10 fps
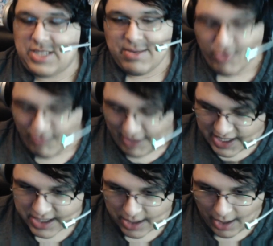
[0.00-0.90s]
I move my
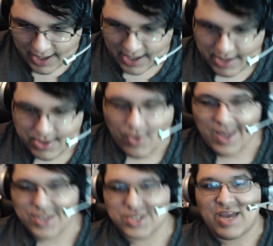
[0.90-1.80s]
desk a lot, and I don't
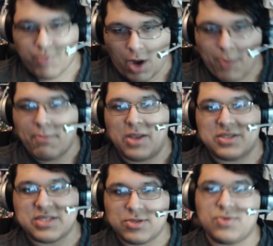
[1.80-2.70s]
actually have proper mounts
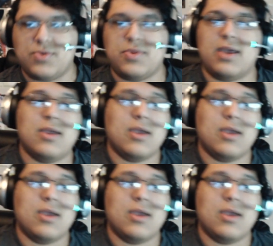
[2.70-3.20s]
that don't do that.